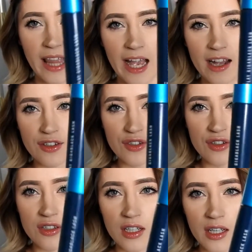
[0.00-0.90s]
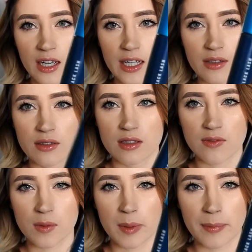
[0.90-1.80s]
Lash. I use this
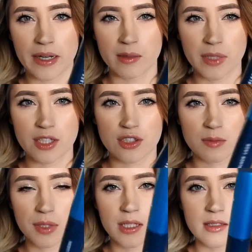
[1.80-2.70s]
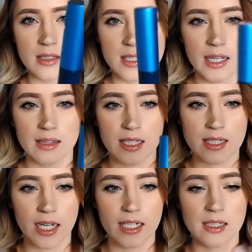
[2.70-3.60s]
for my bottom lashes because it's got that
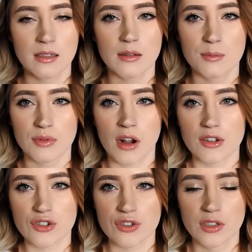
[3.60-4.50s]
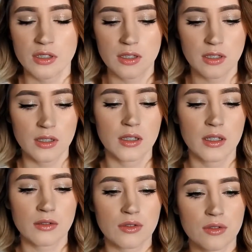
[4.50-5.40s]
tiny little brush.
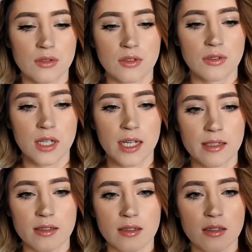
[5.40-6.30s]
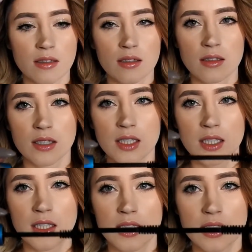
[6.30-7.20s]
I'll show it to you guys.
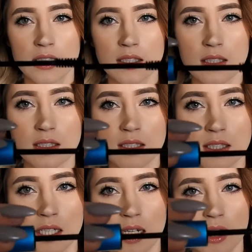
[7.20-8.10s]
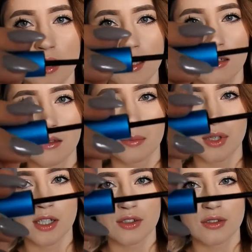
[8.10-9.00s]
See this tiny little
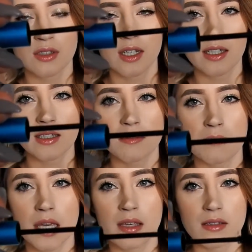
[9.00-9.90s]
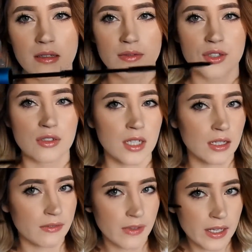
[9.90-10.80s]
brush, and that's amazing for just
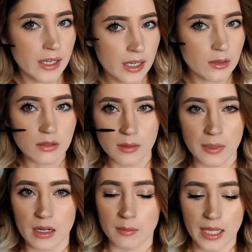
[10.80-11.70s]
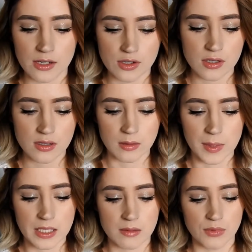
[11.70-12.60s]
kind of fanning out the bottom lashes and
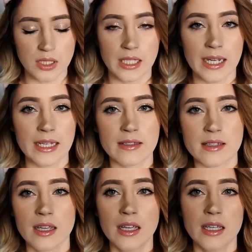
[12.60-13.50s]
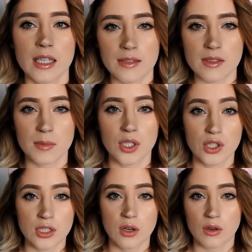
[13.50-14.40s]
makes them really nice. Gives them a
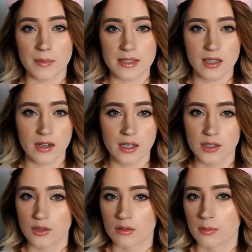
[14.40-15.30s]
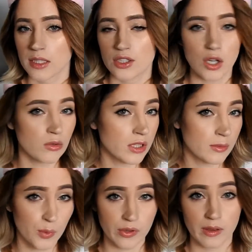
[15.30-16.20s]
good coat of mascara. You normally don't
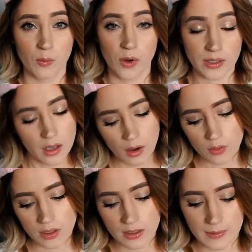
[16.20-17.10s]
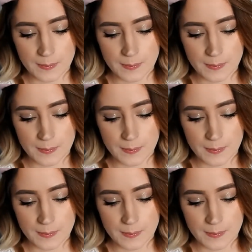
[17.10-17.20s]
need more than 1 coat.